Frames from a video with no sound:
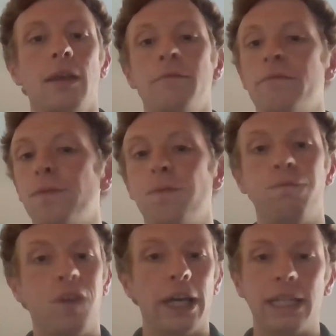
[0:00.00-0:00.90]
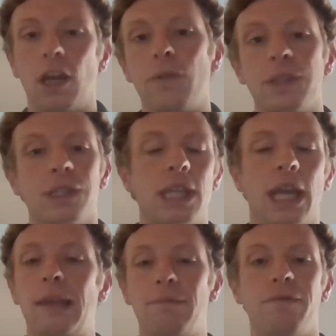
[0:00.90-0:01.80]
fighting over the
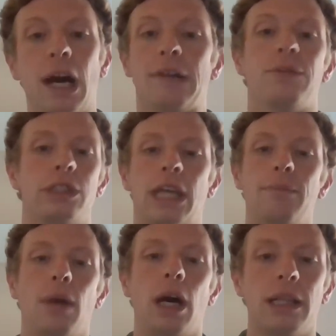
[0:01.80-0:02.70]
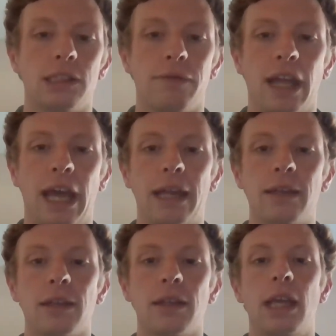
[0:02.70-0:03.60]
same 5 or 10 miles of land